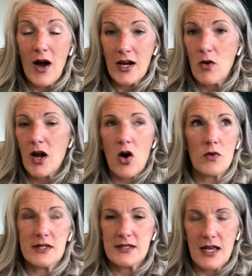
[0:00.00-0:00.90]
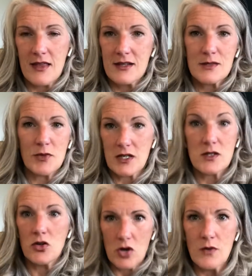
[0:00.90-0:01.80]
I know I always say this because
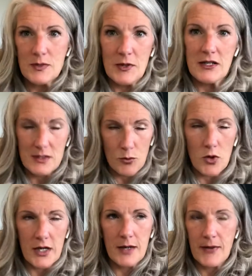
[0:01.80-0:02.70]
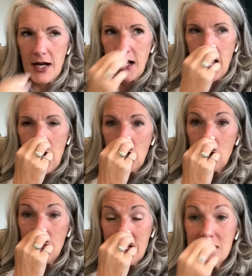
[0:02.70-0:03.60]
you're always being supported, but you're
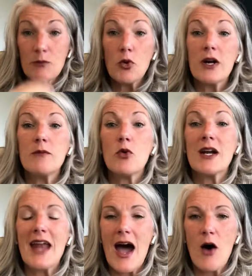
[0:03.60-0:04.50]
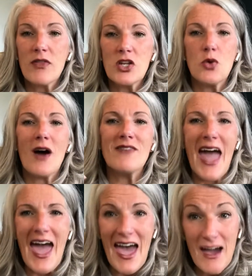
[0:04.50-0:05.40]
being supported more now than you have
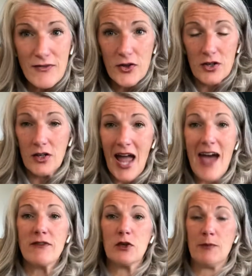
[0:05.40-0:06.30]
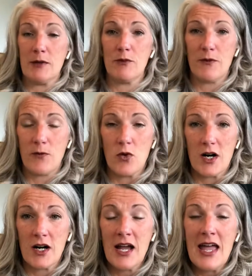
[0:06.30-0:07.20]
ever, ever been before.